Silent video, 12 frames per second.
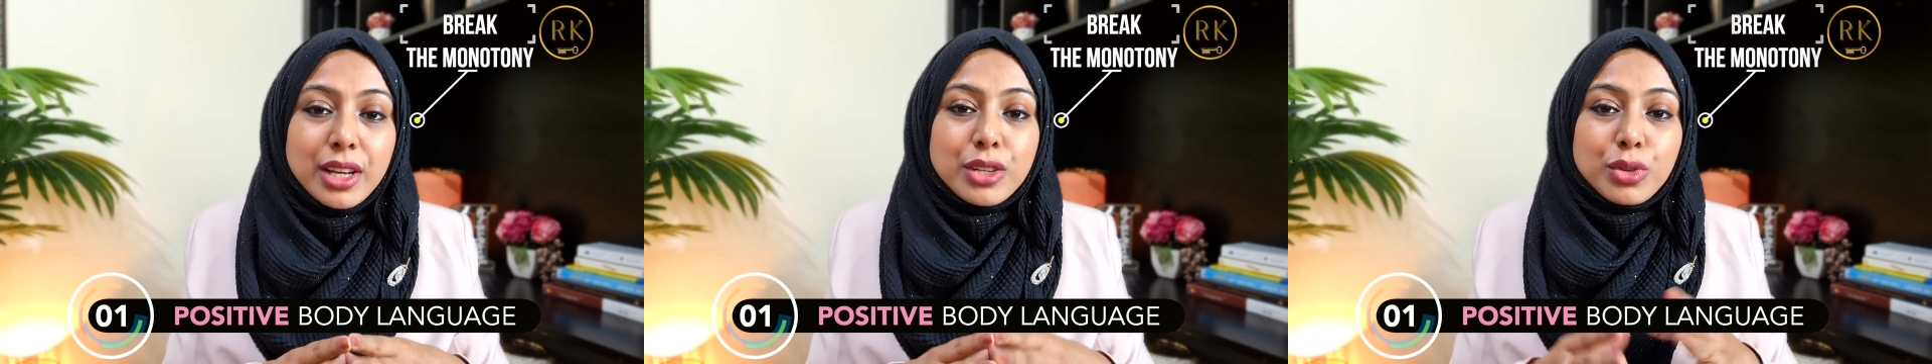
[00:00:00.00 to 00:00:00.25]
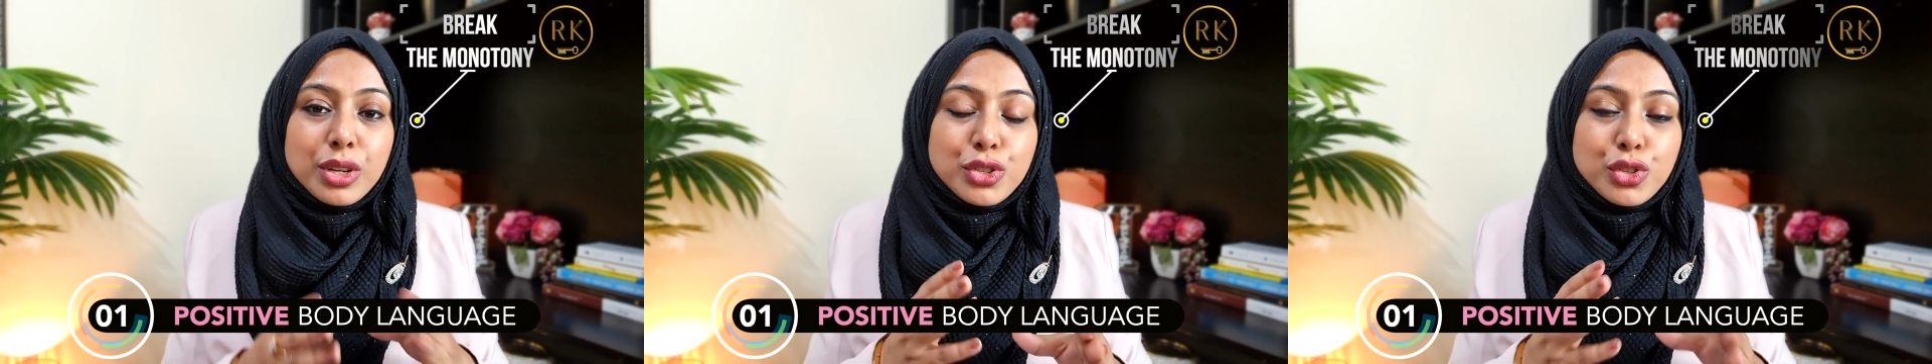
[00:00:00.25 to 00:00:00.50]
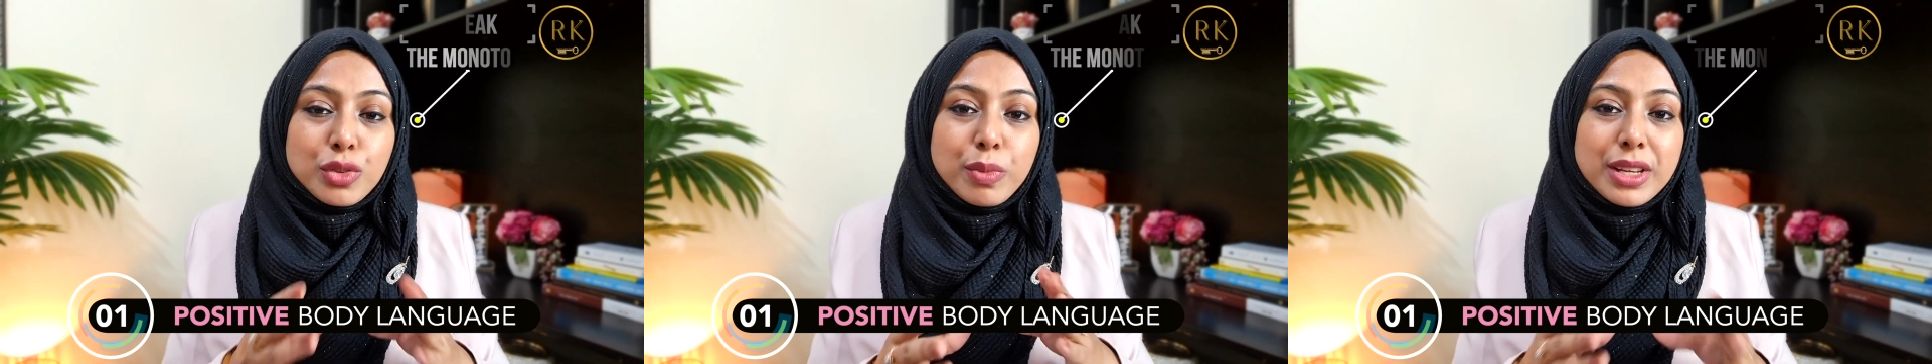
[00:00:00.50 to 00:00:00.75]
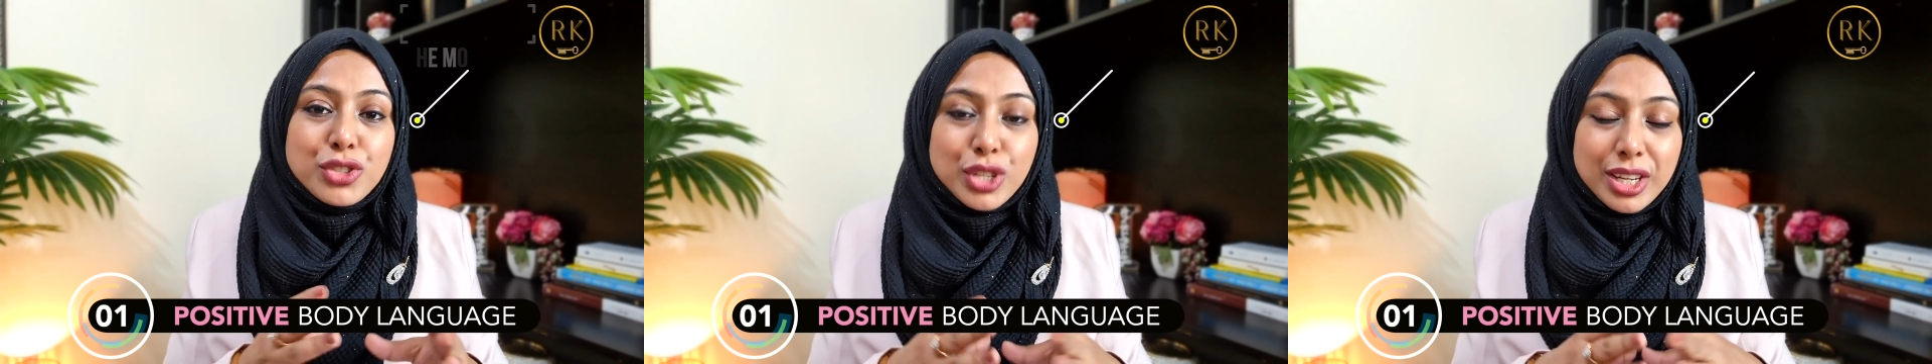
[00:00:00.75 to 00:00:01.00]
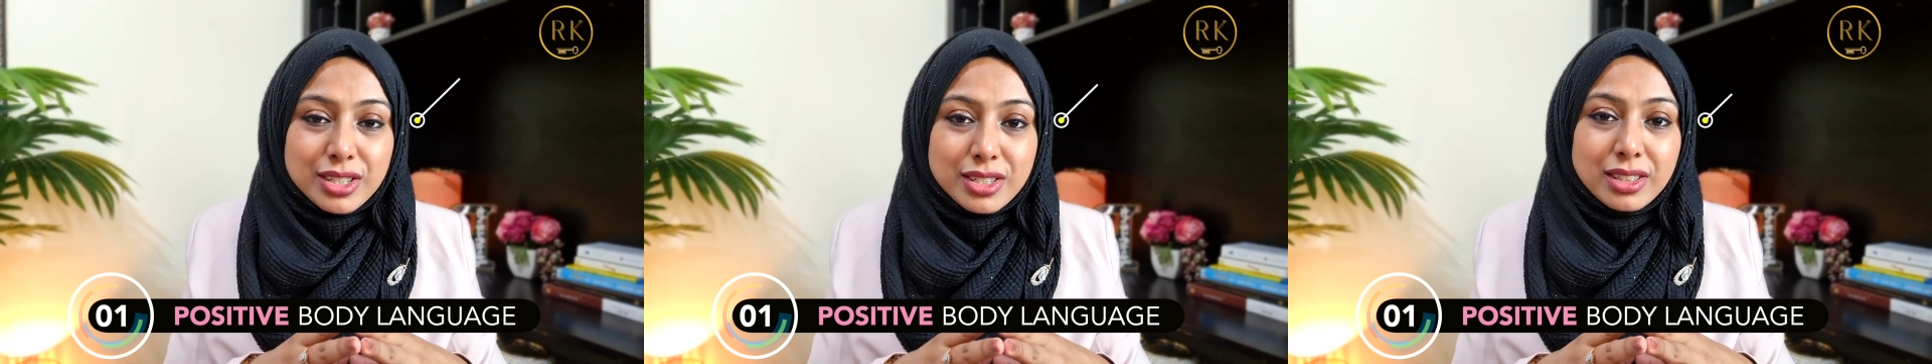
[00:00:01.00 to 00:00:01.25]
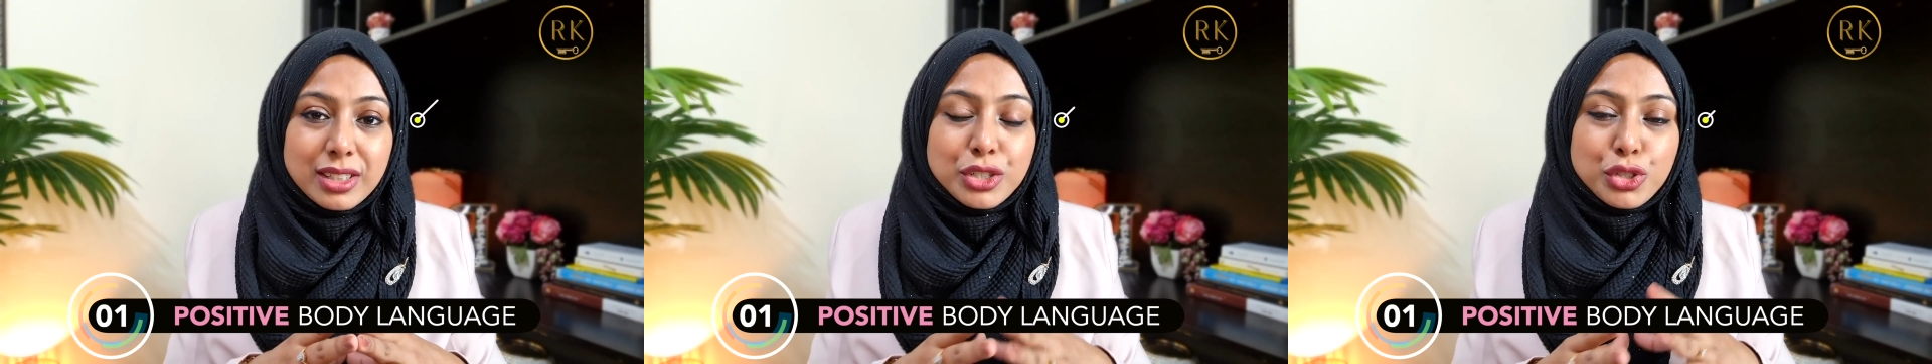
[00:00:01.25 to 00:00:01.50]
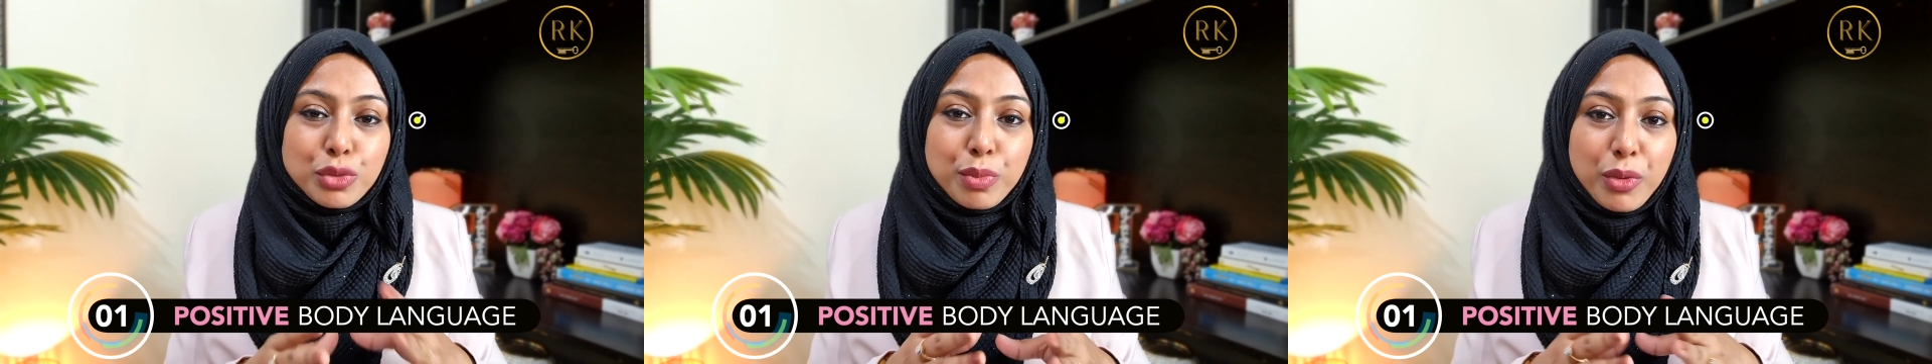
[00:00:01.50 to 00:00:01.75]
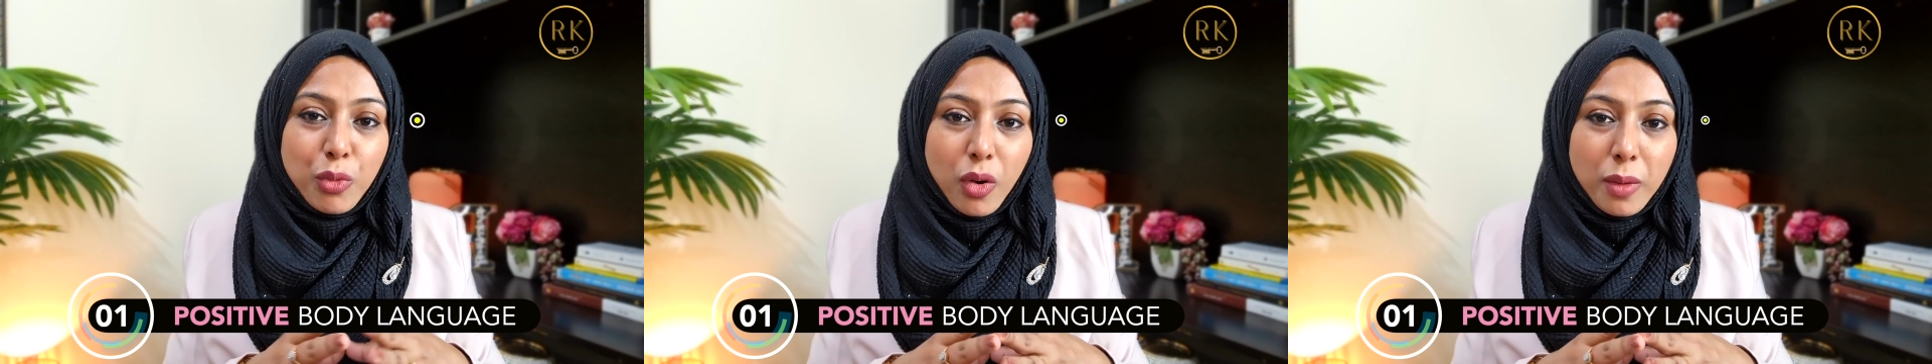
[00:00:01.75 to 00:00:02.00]
So it should be gentle, it should be
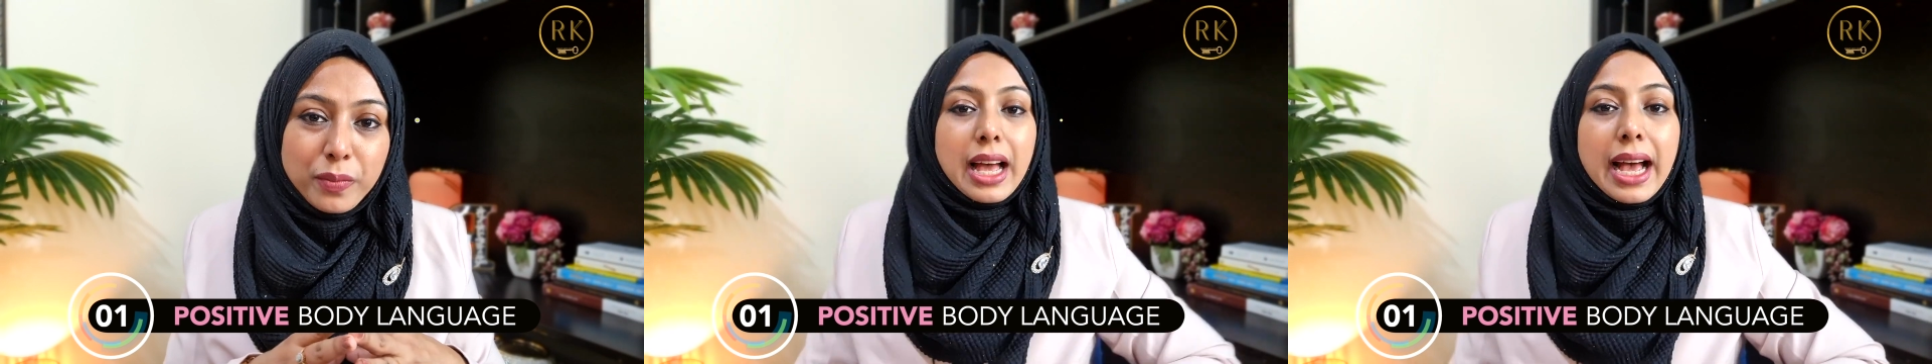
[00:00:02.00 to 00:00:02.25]
warm.